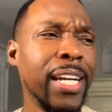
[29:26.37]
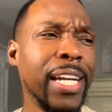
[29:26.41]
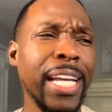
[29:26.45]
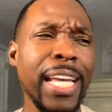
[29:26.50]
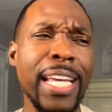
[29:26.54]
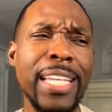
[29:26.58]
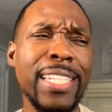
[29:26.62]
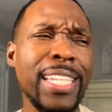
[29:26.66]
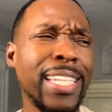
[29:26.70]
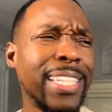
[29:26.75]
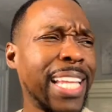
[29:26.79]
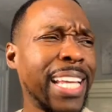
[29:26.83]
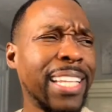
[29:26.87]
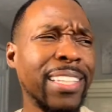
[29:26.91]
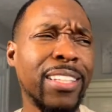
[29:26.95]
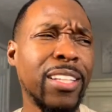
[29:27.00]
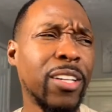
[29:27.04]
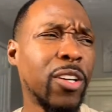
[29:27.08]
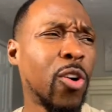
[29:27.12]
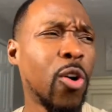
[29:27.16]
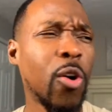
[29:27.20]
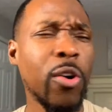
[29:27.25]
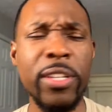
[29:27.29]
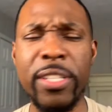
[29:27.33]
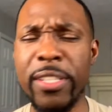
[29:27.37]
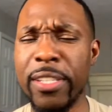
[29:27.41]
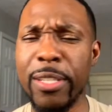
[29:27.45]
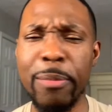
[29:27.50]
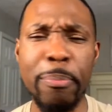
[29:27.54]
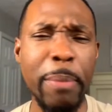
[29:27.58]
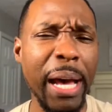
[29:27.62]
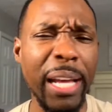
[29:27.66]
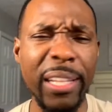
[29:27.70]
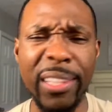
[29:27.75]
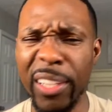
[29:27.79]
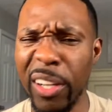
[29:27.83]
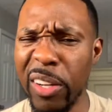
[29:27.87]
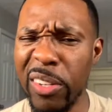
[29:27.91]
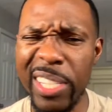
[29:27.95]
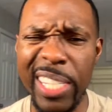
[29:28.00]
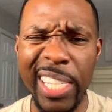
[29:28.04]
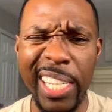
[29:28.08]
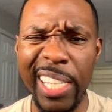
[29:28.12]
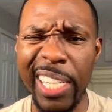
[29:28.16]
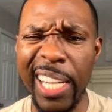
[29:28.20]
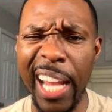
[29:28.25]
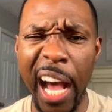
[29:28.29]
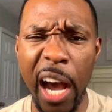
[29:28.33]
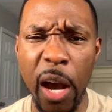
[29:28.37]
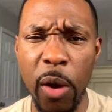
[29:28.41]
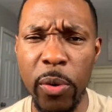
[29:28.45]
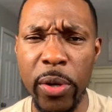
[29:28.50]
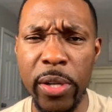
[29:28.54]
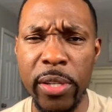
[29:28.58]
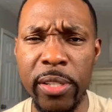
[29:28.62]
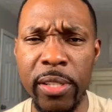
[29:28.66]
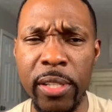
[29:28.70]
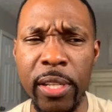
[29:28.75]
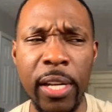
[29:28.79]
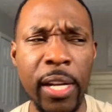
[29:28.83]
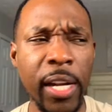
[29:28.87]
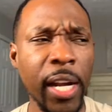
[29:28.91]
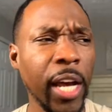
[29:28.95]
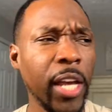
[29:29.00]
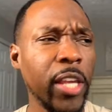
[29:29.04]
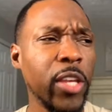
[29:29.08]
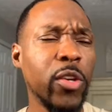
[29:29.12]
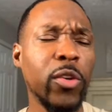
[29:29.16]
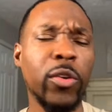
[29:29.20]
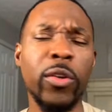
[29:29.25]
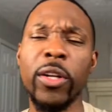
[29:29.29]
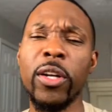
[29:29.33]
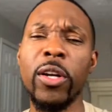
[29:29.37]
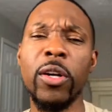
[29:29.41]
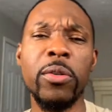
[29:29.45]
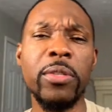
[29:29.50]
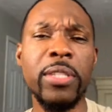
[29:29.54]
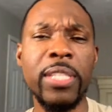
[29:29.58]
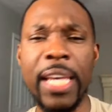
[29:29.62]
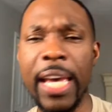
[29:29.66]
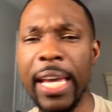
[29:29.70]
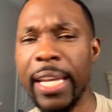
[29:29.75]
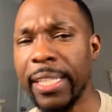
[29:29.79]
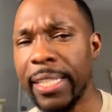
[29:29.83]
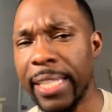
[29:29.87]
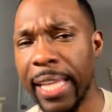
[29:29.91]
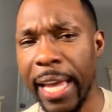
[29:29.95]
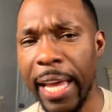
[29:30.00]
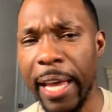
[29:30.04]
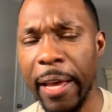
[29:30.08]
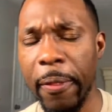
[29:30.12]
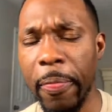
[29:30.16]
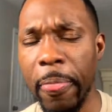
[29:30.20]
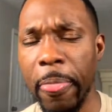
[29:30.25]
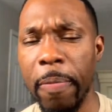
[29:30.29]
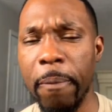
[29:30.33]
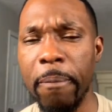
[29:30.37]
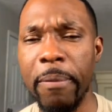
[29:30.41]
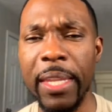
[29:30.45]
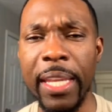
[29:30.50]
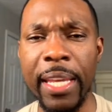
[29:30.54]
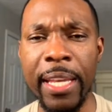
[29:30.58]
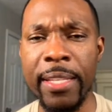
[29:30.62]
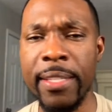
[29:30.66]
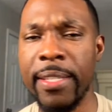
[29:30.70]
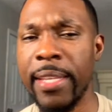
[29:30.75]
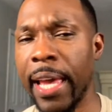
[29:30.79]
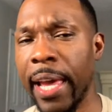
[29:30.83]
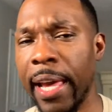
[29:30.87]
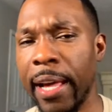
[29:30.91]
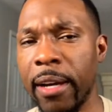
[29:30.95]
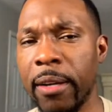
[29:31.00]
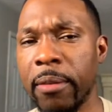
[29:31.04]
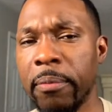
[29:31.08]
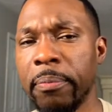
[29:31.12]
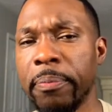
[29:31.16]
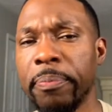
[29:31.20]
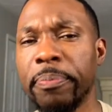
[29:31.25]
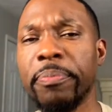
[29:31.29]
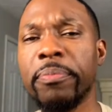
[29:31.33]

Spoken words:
I think the course is about 13 hours, and you can go take that exam.